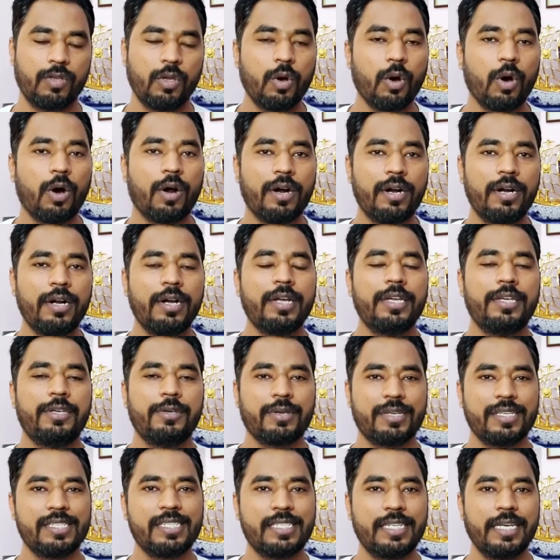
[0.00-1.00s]
or
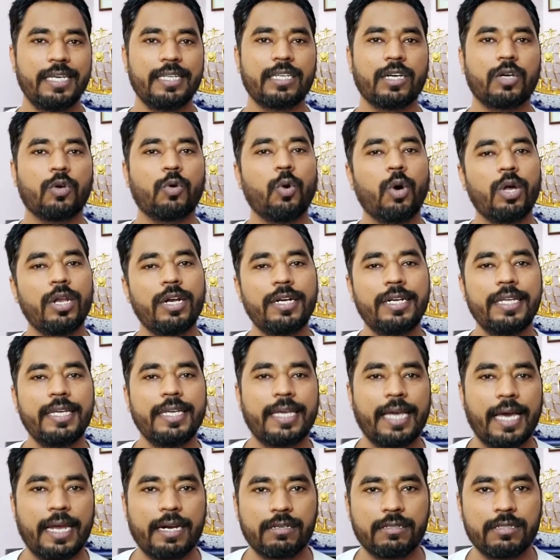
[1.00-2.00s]
you can say the
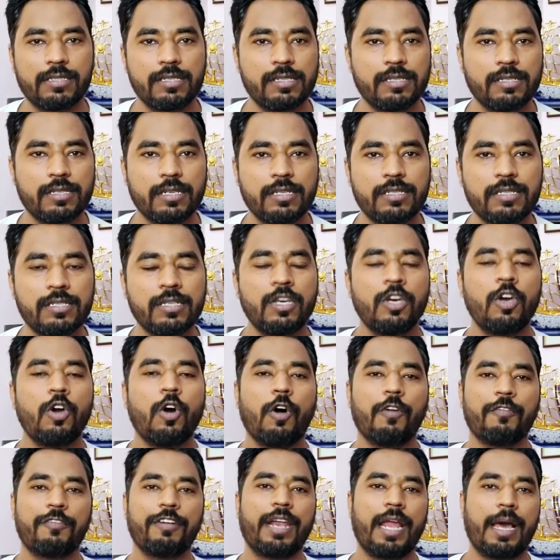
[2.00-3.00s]
quality characteristics
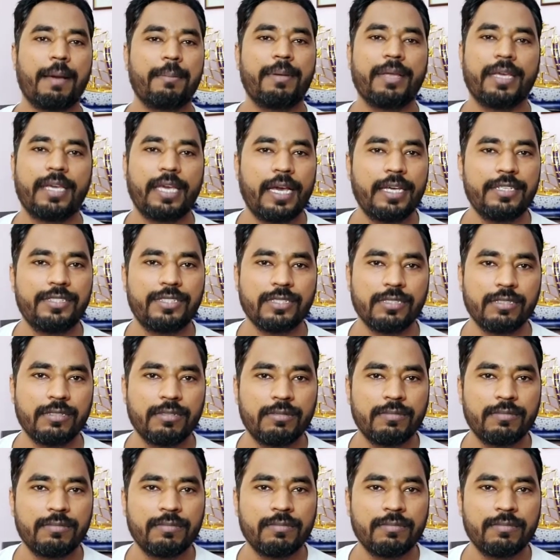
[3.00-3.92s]
of an application.